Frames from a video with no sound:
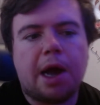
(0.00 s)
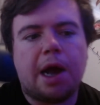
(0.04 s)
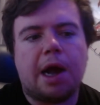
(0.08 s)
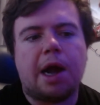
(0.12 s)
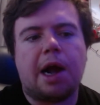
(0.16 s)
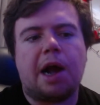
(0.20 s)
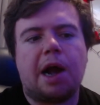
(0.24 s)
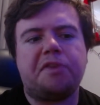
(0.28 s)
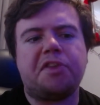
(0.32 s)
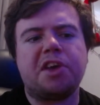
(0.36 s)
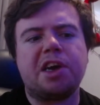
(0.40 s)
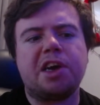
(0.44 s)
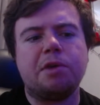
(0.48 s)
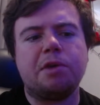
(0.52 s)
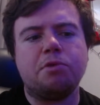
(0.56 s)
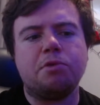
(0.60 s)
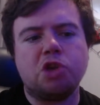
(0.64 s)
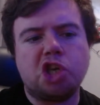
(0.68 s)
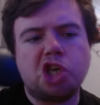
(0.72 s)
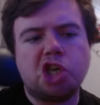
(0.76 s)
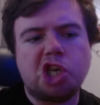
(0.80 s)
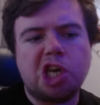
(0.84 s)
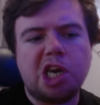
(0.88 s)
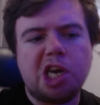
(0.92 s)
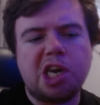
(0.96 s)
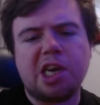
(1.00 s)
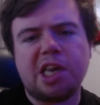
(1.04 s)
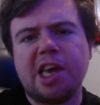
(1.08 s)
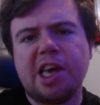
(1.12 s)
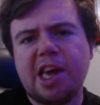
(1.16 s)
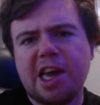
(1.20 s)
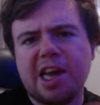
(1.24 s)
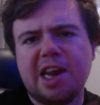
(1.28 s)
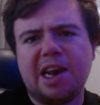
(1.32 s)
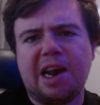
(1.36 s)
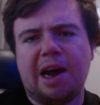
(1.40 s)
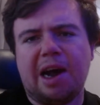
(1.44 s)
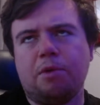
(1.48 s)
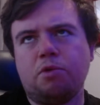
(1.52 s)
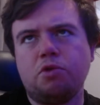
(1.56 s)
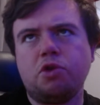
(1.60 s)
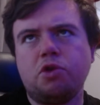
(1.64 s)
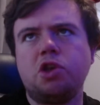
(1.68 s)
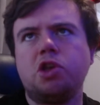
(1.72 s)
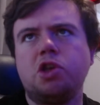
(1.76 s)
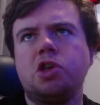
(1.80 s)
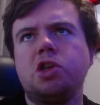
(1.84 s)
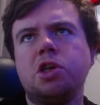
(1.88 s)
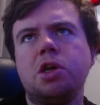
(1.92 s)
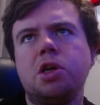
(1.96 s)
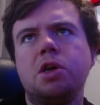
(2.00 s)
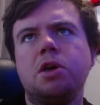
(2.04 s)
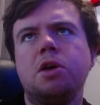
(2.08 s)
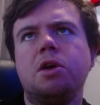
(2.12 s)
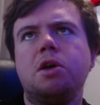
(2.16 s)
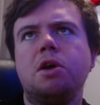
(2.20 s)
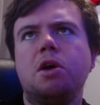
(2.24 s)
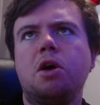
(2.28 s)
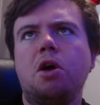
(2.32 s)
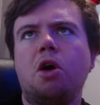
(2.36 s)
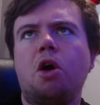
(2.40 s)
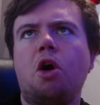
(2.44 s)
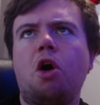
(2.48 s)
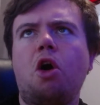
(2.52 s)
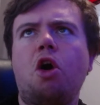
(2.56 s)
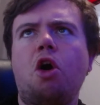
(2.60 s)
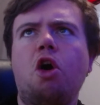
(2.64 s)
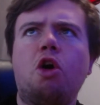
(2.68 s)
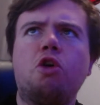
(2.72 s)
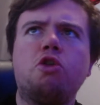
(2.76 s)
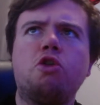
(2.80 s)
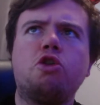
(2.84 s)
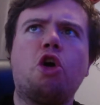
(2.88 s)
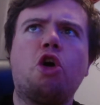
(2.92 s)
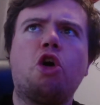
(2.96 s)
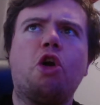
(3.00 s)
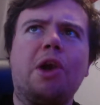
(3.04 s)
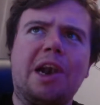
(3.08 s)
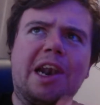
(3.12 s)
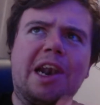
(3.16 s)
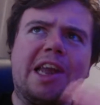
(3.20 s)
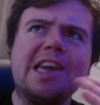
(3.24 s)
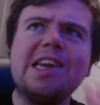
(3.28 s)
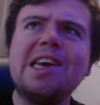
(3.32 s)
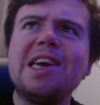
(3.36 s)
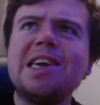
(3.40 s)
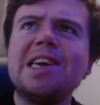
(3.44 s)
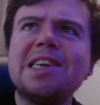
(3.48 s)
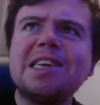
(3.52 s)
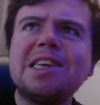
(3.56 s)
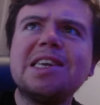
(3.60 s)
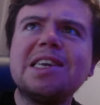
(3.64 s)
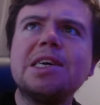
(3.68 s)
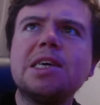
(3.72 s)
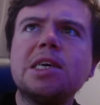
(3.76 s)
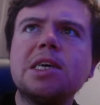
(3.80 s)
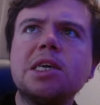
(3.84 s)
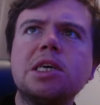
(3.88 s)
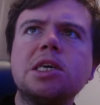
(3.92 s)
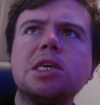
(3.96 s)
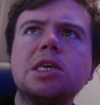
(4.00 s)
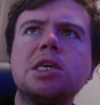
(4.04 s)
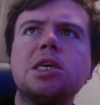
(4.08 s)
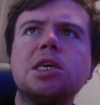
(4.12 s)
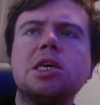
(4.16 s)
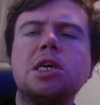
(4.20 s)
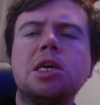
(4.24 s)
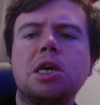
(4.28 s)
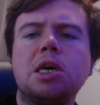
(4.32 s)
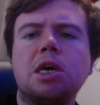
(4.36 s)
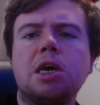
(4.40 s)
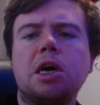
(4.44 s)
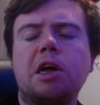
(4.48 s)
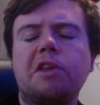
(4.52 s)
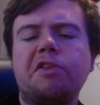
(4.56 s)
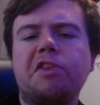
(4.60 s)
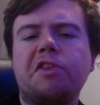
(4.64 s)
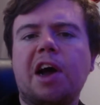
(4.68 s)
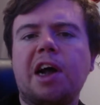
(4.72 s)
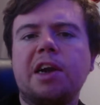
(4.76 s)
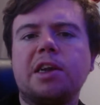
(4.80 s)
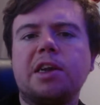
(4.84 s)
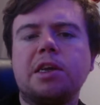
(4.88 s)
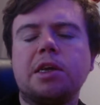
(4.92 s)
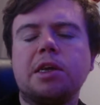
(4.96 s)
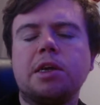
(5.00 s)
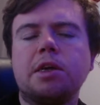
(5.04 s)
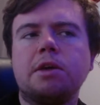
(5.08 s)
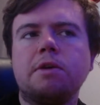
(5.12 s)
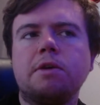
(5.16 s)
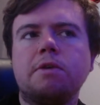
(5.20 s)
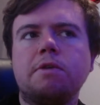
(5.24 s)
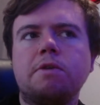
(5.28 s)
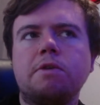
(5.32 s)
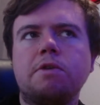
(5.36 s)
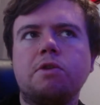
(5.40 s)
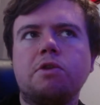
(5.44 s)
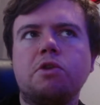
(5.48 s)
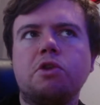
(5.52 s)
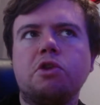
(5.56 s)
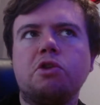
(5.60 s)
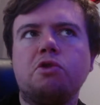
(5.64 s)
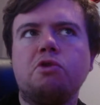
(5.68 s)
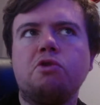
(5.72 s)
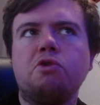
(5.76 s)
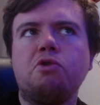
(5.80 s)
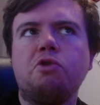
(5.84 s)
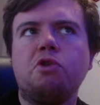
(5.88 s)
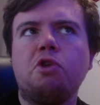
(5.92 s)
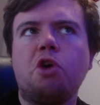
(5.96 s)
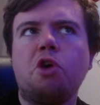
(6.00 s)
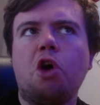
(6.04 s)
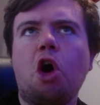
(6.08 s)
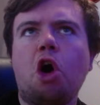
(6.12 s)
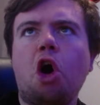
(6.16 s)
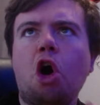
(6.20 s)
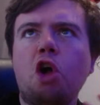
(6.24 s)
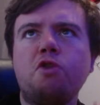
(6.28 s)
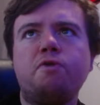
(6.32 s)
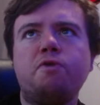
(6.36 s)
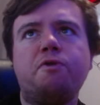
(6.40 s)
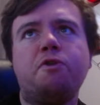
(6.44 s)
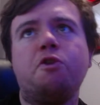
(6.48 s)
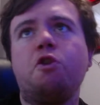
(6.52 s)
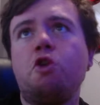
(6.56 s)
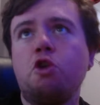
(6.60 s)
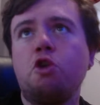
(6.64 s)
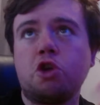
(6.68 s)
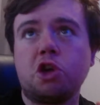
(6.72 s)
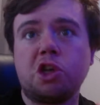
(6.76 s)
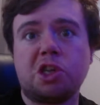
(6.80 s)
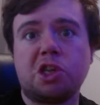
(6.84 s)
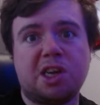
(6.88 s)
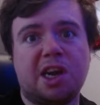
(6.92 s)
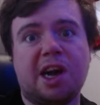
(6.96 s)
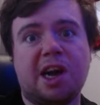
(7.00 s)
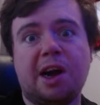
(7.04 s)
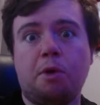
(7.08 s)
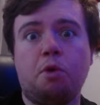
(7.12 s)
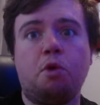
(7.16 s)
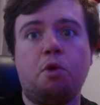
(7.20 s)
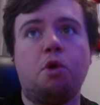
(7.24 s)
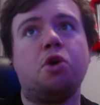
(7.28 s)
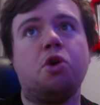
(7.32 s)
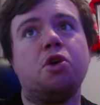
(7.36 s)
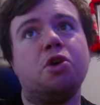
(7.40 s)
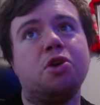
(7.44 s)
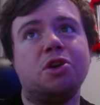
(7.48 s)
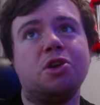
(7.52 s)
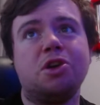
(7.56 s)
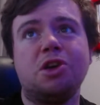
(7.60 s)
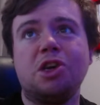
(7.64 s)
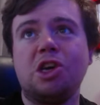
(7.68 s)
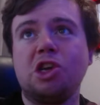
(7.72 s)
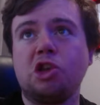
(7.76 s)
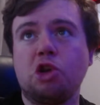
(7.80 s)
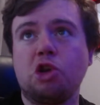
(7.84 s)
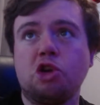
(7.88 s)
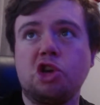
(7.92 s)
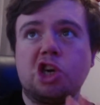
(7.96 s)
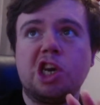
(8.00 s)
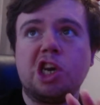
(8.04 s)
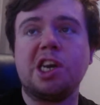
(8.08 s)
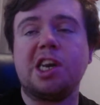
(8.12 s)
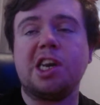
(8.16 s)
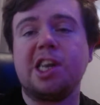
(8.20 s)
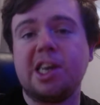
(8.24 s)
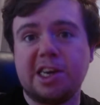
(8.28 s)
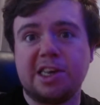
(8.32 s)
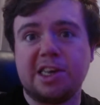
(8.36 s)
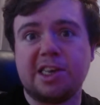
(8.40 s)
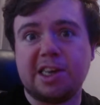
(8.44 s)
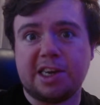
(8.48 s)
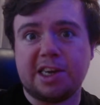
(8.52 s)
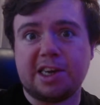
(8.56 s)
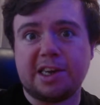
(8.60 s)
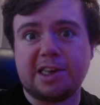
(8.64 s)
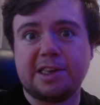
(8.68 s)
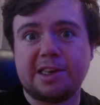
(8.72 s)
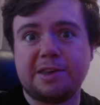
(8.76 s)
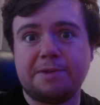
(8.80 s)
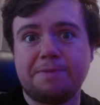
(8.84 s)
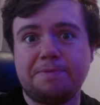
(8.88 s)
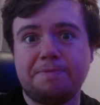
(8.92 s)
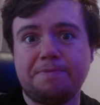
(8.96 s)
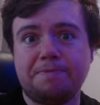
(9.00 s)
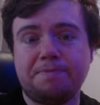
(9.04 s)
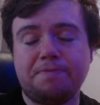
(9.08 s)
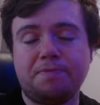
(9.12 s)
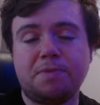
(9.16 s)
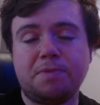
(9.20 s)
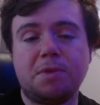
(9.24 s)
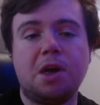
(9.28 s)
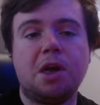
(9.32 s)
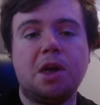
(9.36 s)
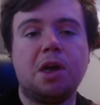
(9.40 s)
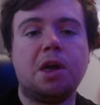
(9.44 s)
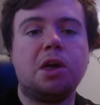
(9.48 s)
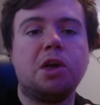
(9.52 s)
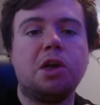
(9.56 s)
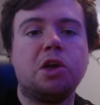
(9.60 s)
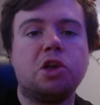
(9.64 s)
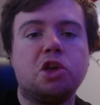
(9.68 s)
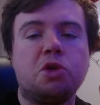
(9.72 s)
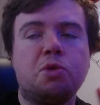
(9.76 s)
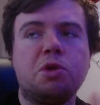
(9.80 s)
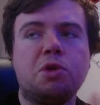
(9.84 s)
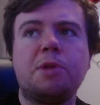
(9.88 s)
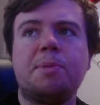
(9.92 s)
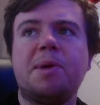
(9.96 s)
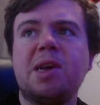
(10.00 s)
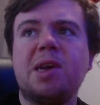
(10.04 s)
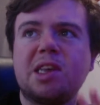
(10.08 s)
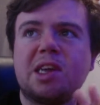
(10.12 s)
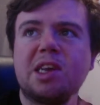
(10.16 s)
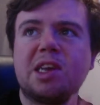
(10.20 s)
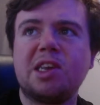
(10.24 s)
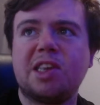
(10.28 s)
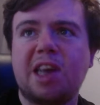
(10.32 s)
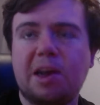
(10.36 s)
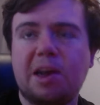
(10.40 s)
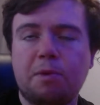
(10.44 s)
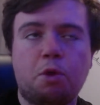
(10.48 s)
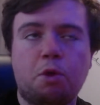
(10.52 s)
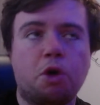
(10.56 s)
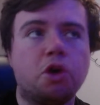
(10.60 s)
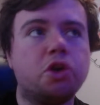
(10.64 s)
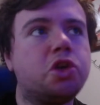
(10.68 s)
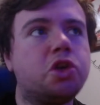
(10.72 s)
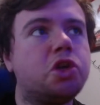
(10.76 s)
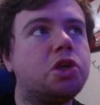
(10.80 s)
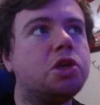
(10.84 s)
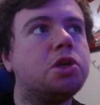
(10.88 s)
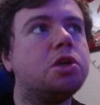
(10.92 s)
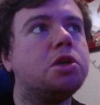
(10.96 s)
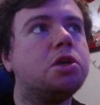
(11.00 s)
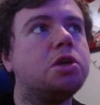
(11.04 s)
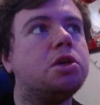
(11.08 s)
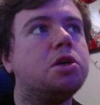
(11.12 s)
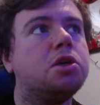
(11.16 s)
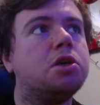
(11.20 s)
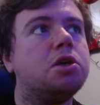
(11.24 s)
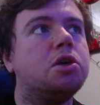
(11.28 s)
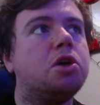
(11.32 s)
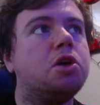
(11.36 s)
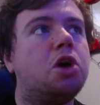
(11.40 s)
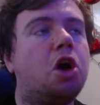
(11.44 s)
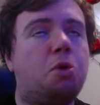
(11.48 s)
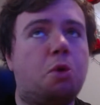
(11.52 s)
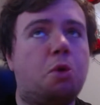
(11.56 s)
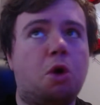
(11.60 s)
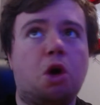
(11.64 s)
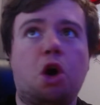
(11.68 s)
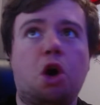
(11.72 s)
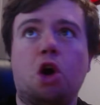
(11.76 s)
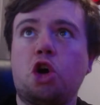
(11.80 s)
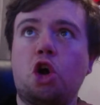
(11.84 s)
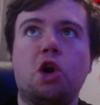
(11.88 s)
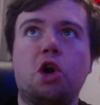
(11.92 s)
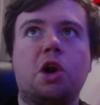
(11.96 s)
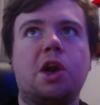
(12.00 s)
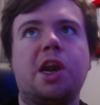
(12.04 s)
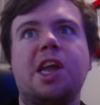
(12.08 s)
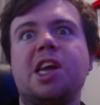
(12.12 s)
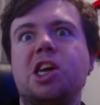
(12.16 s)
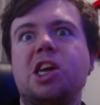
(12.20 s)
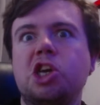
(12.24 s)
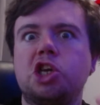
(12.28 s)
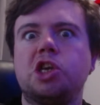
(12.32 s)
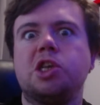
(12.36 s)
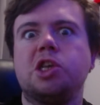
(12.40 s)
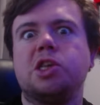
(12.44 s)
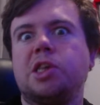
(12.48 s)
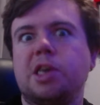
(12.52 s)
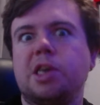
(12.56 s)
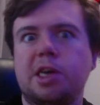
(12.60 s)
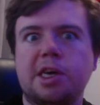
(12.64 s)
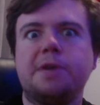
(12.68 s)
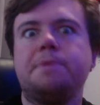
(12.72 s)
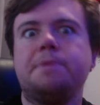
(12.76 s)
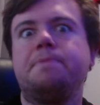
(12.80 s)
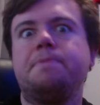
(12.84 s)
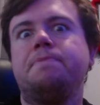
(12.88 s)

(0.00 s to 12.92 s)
I think it was G T A announced, or got leaked, that all focus now is on G T A six. So what they basically said was, or what got leaked, should I say,